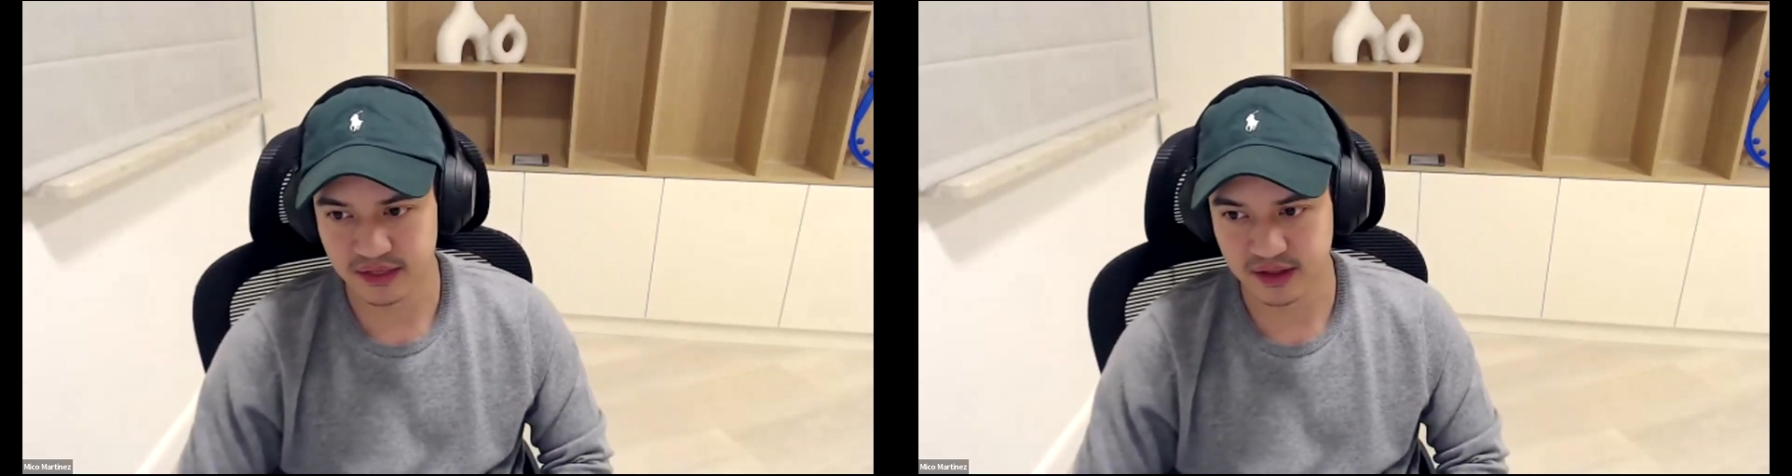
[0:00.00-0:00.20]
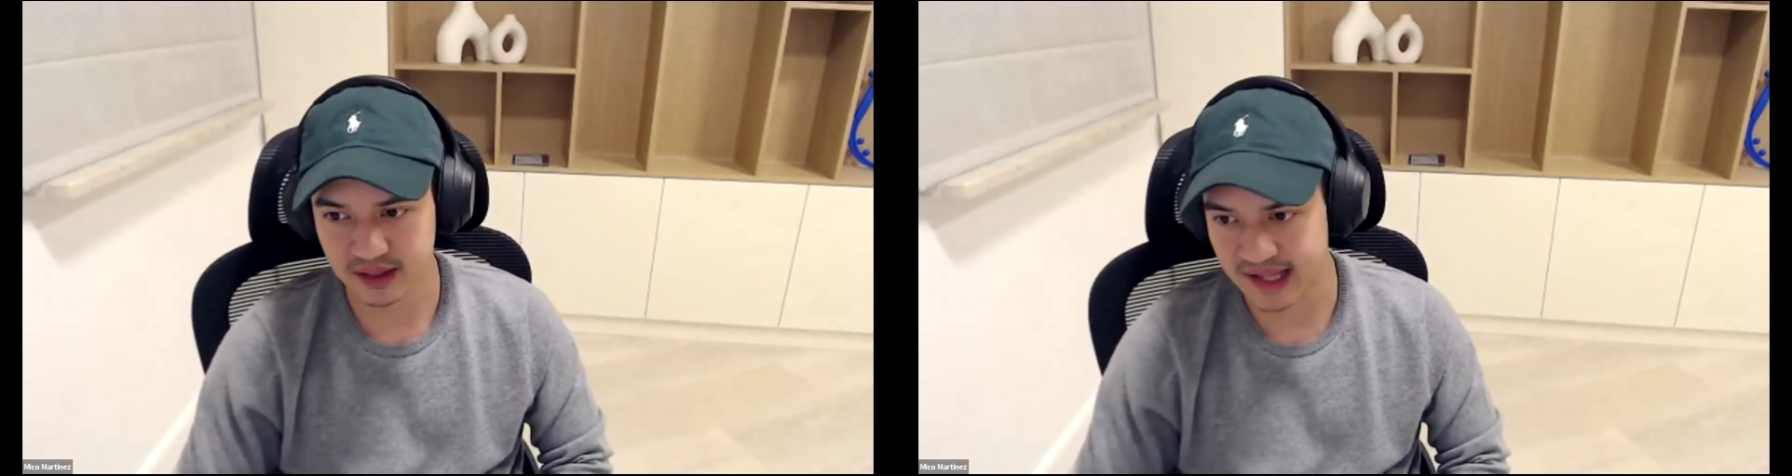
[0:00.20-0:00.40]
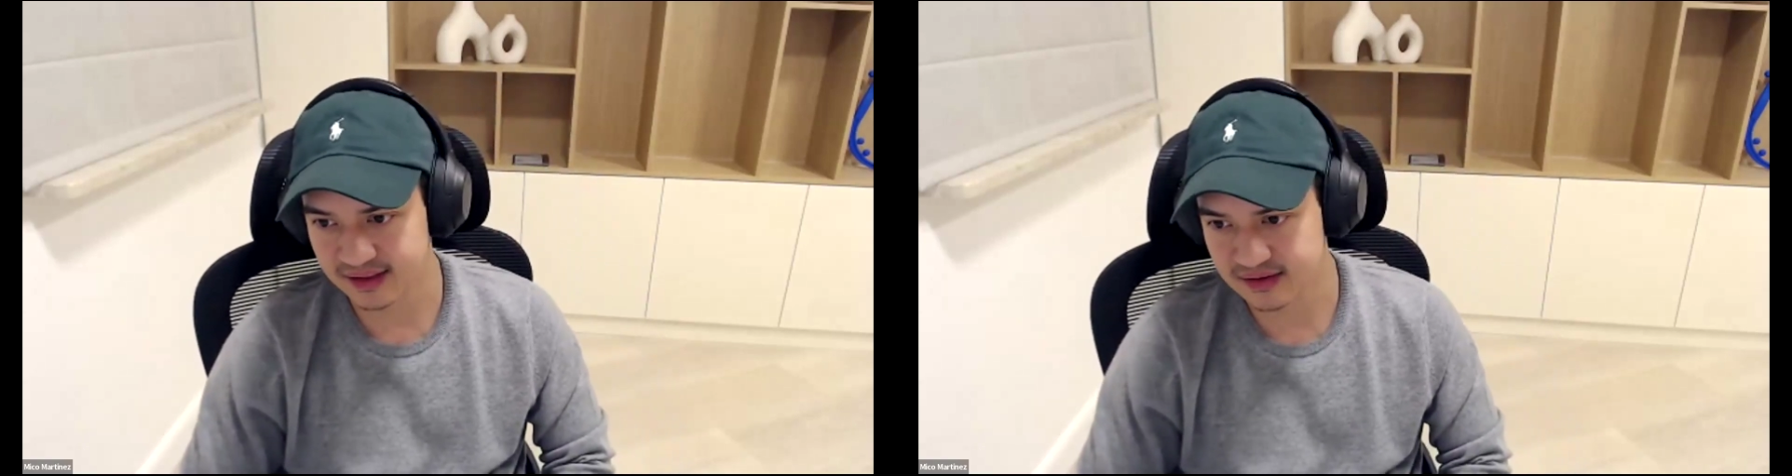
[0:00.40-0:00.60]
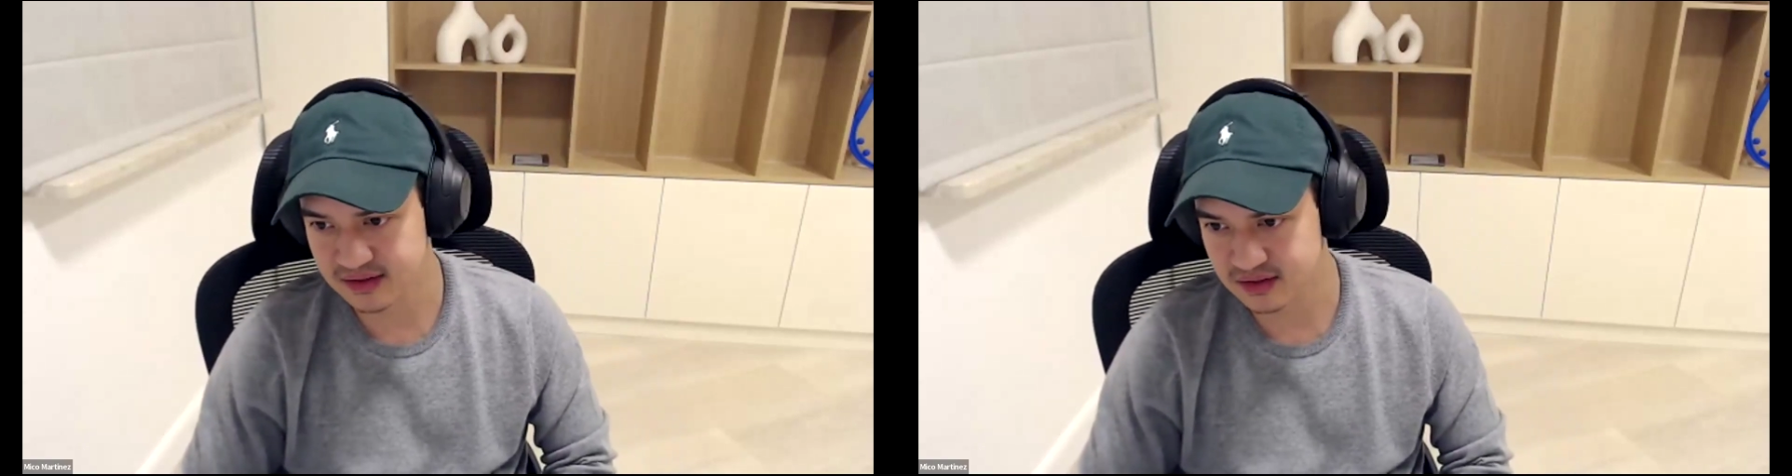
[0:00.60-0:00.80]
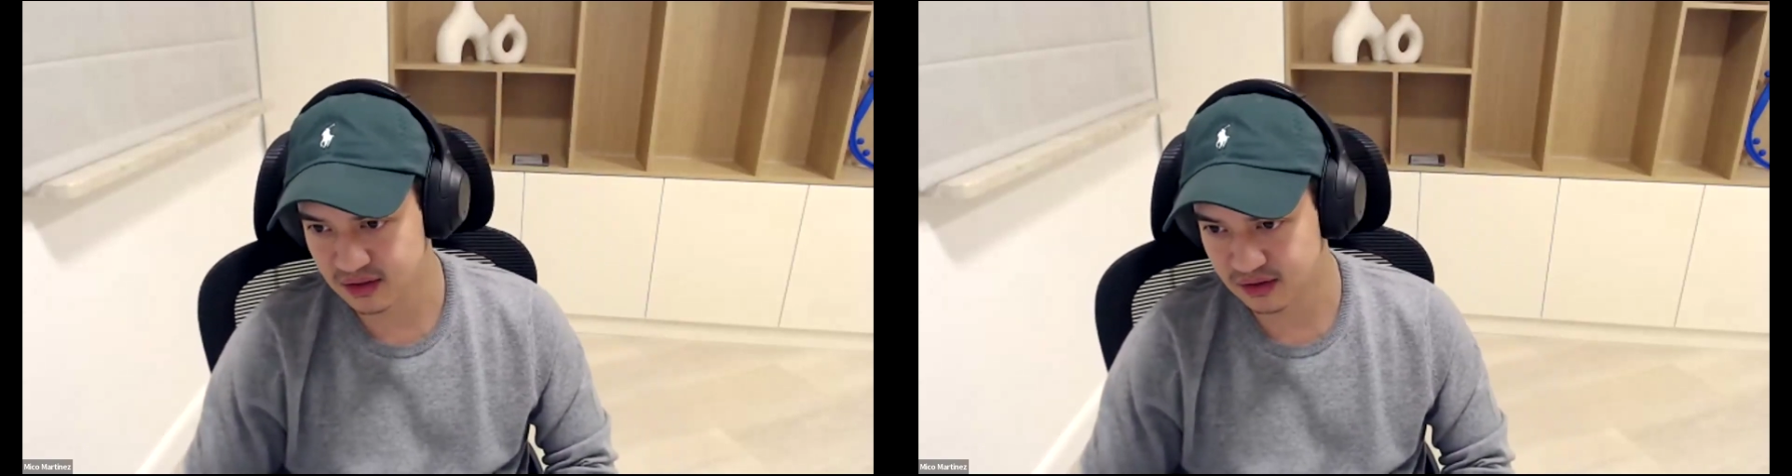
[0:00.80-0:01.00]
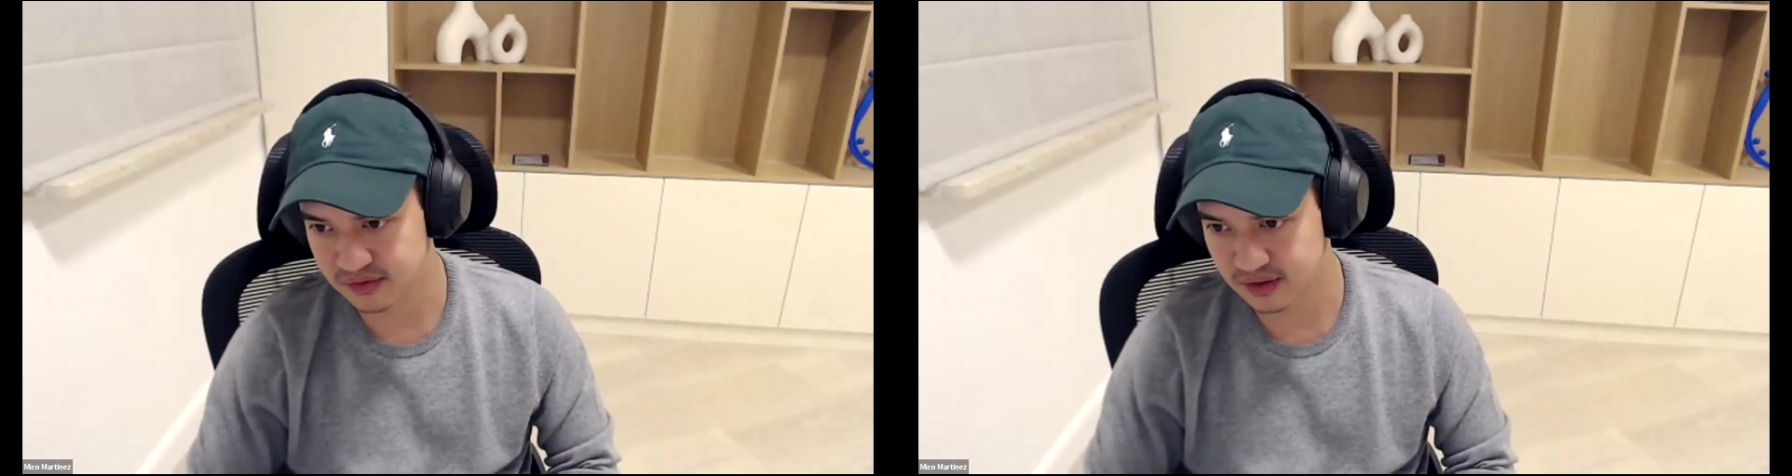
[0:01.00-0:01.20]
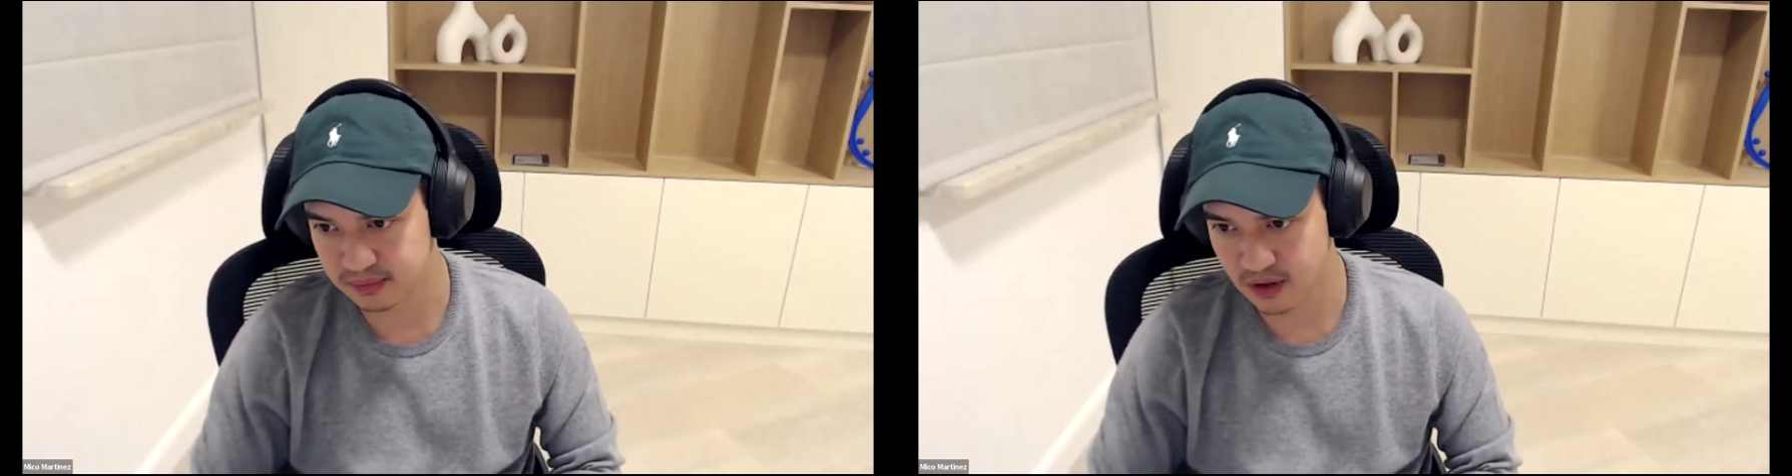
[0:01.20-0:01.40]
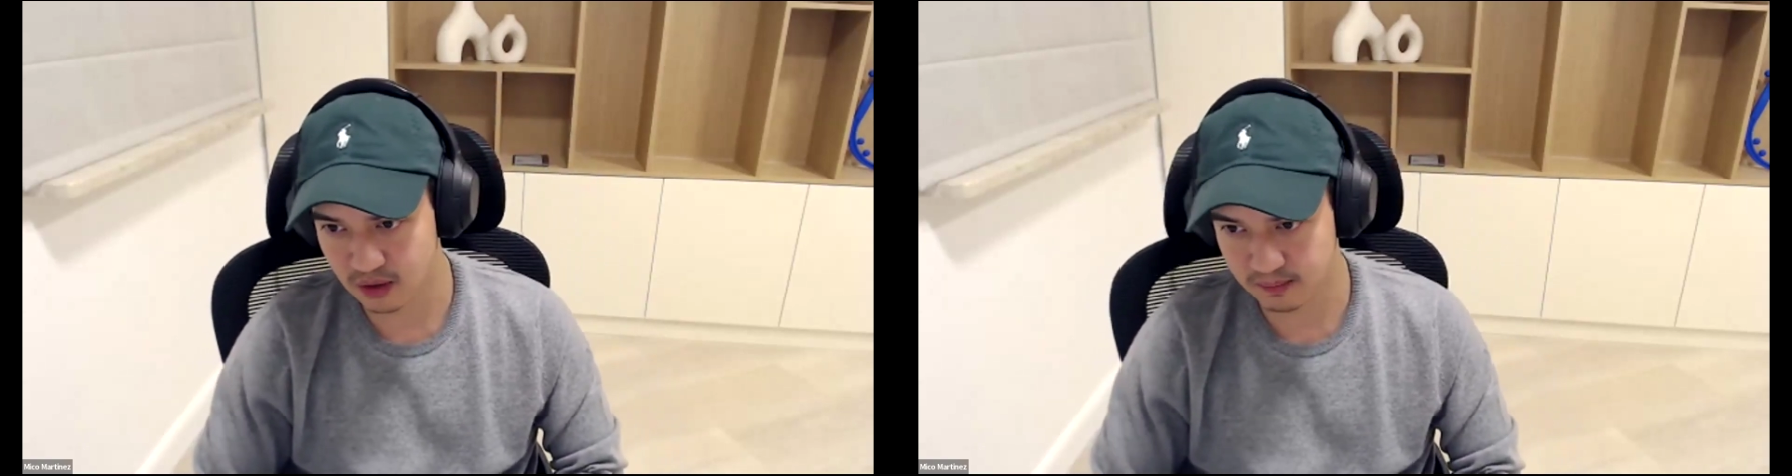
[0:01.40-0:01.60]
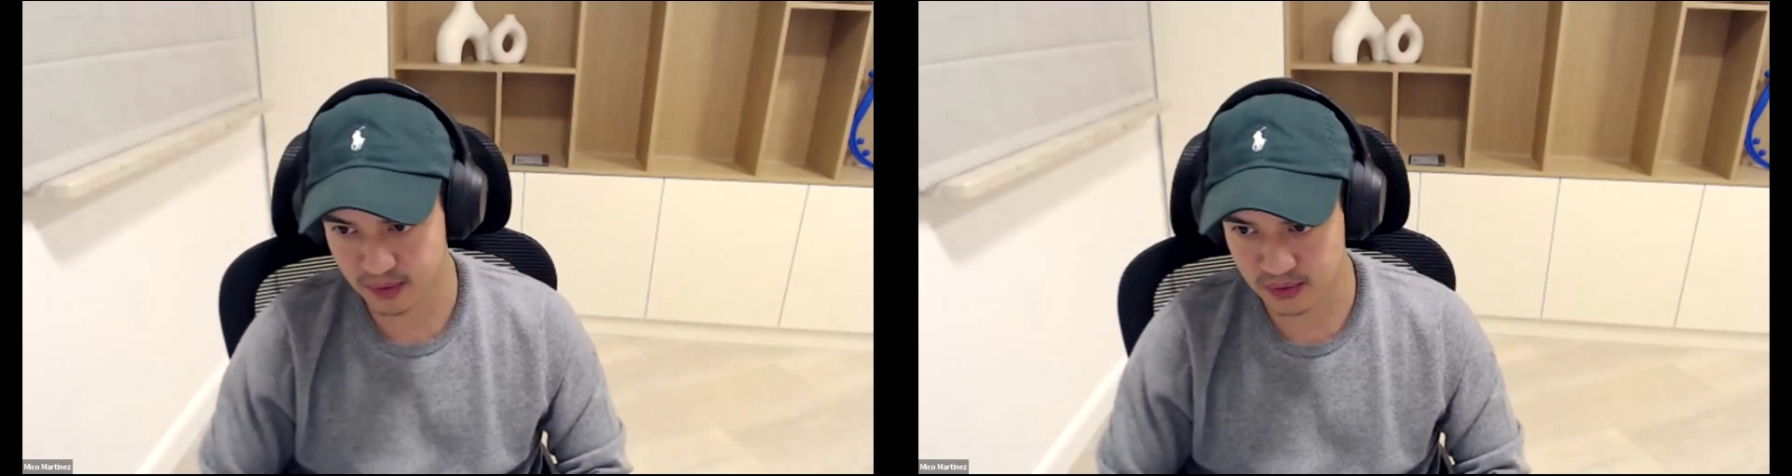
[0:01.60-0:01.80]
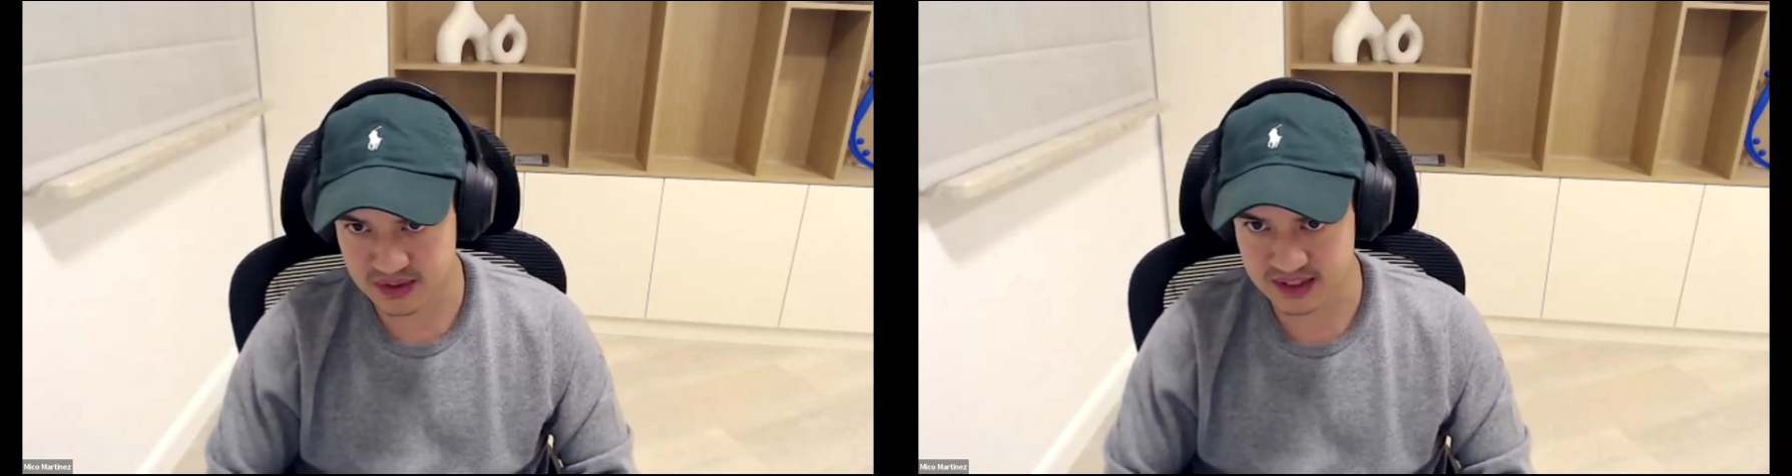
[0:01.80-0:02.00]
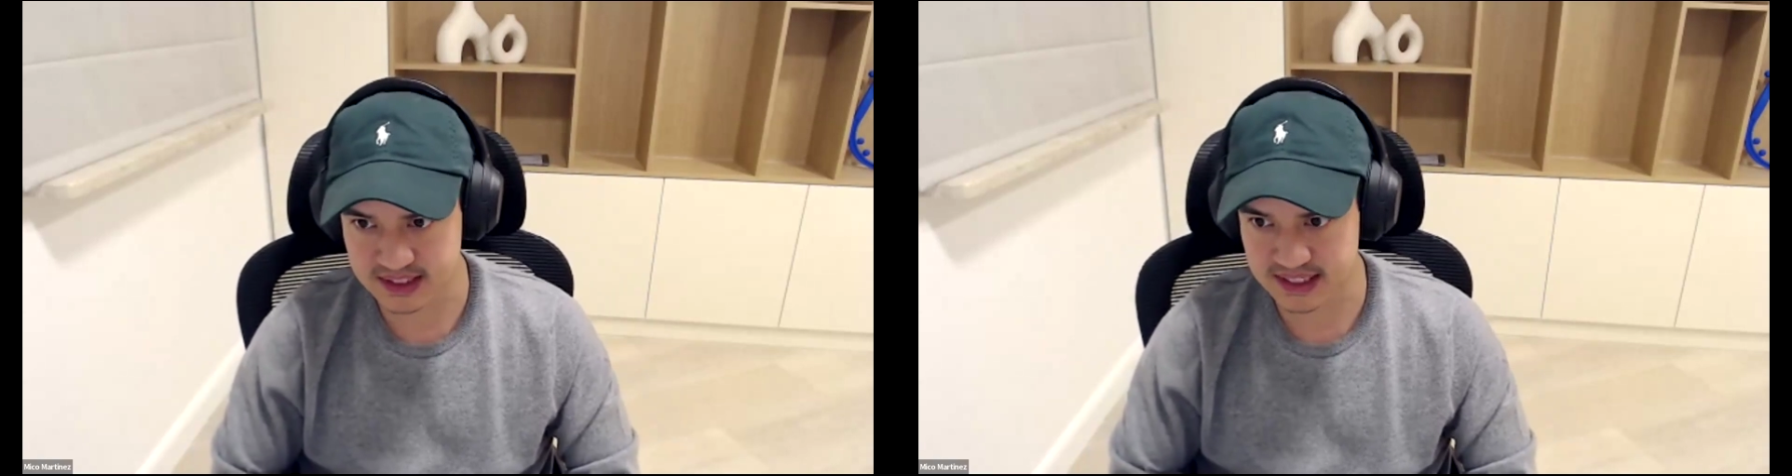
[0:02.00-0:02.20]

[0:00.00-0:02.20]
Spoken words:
the lengths of the blog posts